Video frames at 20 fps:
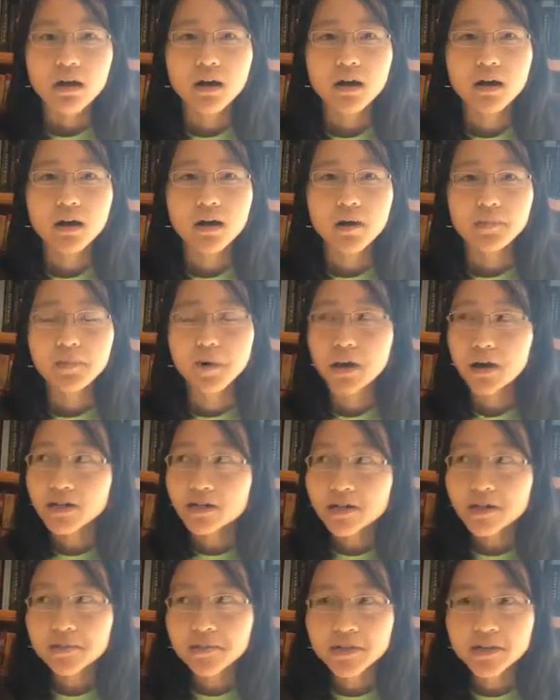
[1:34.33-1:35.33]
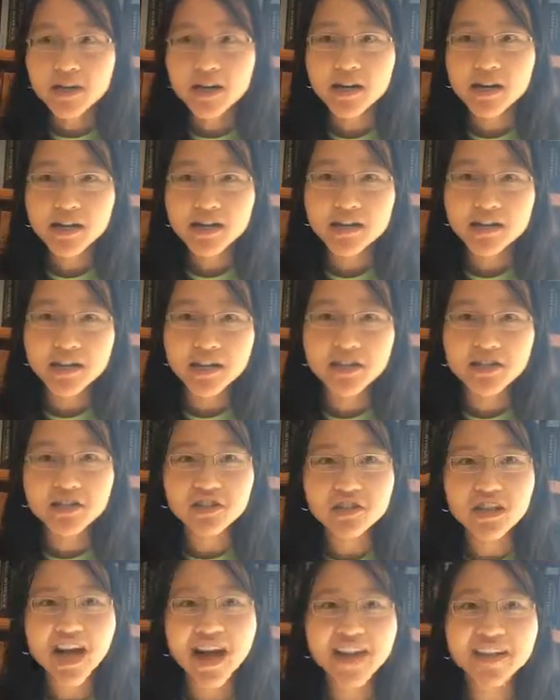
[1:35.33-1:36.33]
partly because it
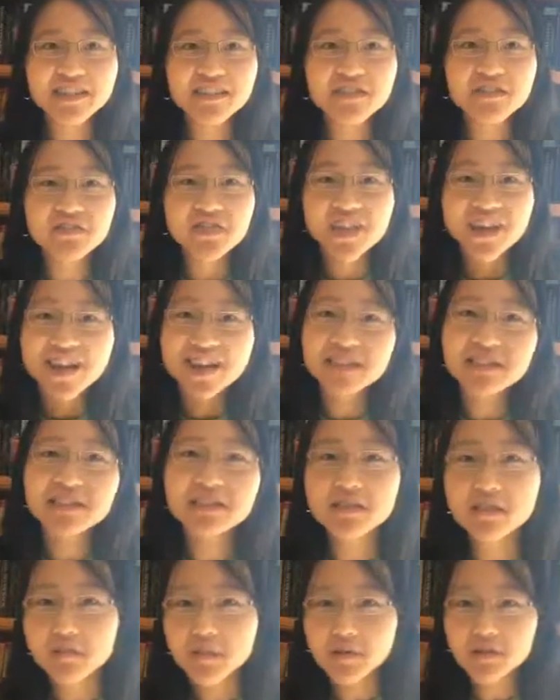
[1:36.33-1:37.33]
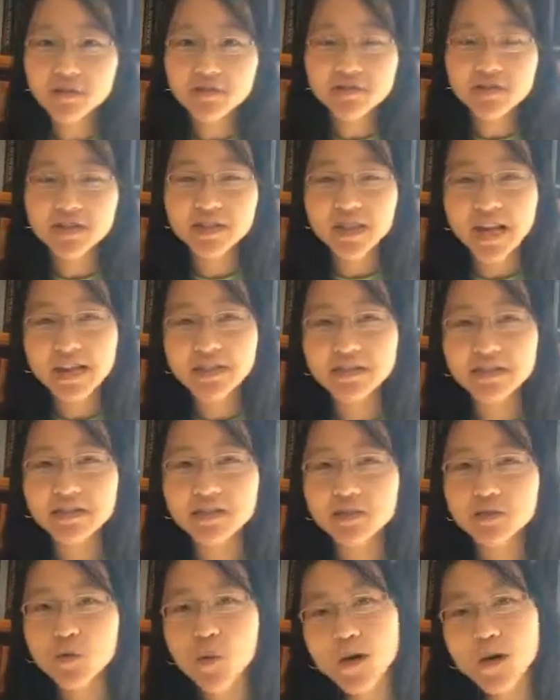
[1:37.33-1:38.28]
just kind of ends in the middle of the sentence.